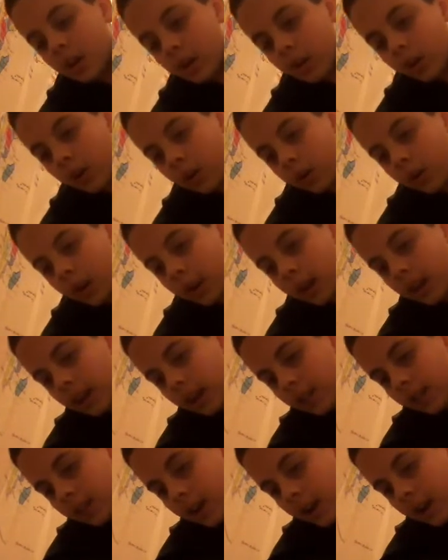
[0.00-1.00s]
green
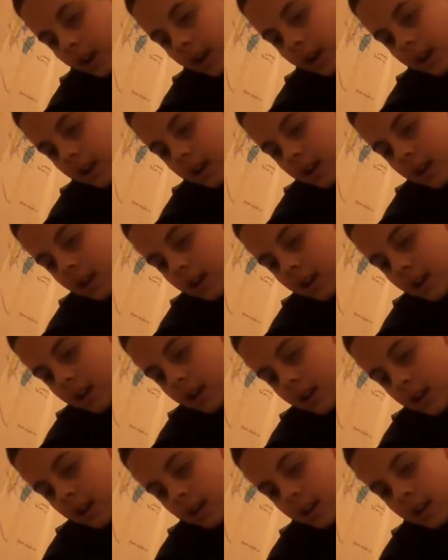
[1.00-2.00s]
in there.
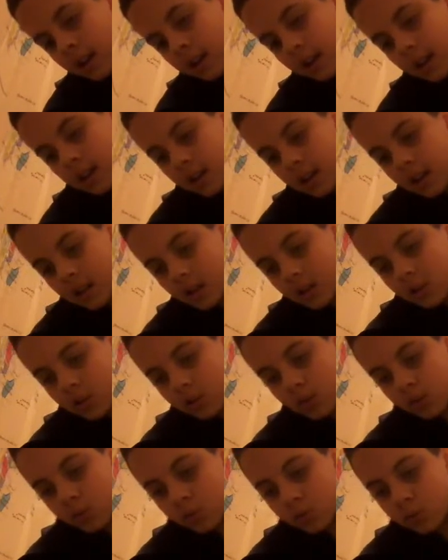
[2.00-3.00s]

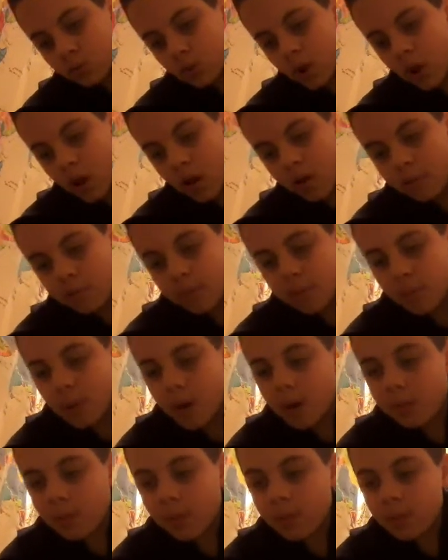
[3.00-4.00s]
2 drops
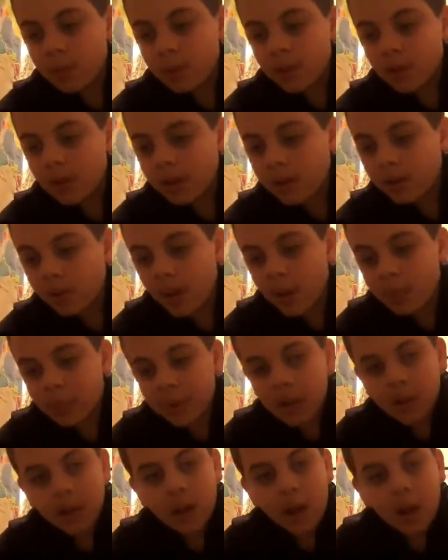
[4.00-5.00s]
probably, it's
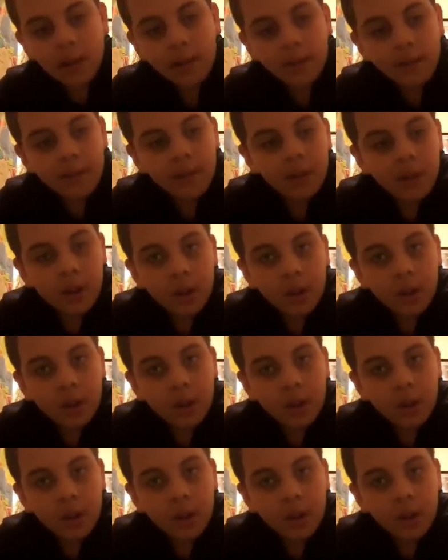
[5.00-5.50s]
probably enough.